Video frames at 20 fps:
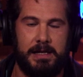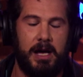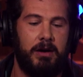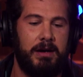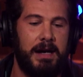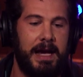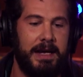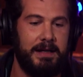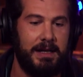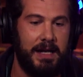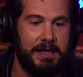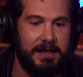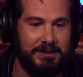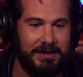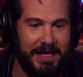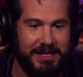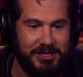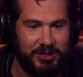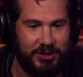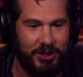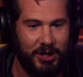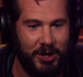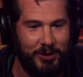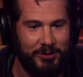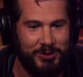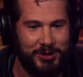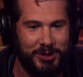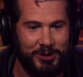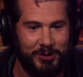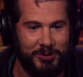All right, let's
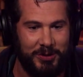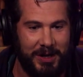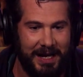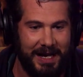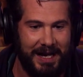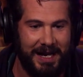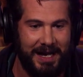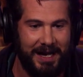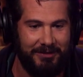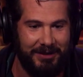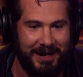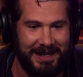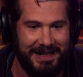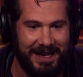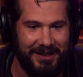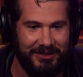go to right